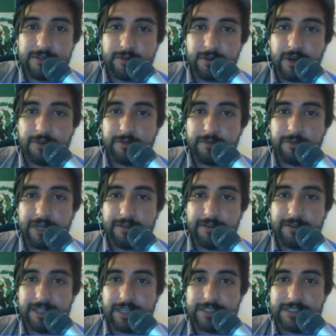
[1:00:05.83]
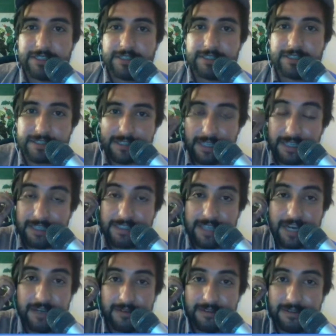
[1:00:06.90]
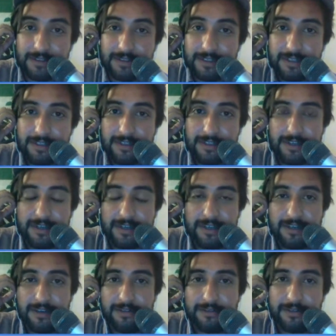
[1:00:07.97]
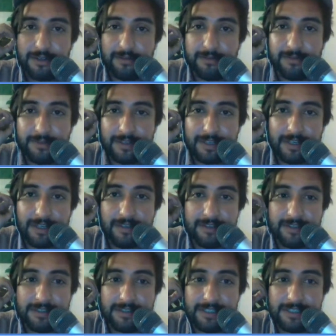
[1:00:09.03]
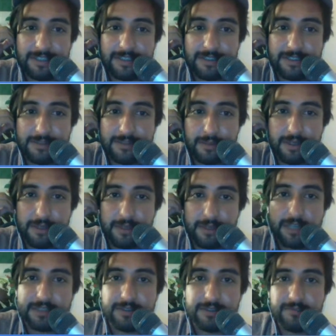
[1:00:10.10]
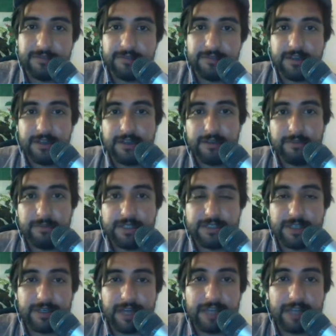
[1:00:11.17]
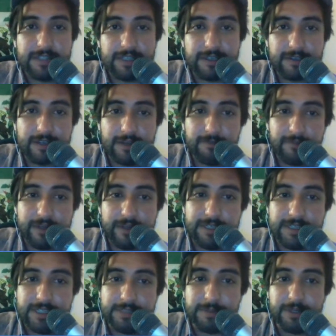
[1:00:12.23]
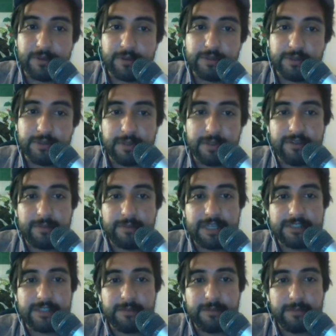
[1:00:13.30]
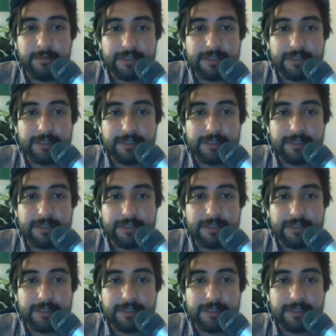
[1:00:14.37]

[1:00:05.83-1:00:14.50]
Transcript: a penalty, and that's his second title for him this season. It's pretty impressive what he's done. And he's been a crucial player in the past couple months.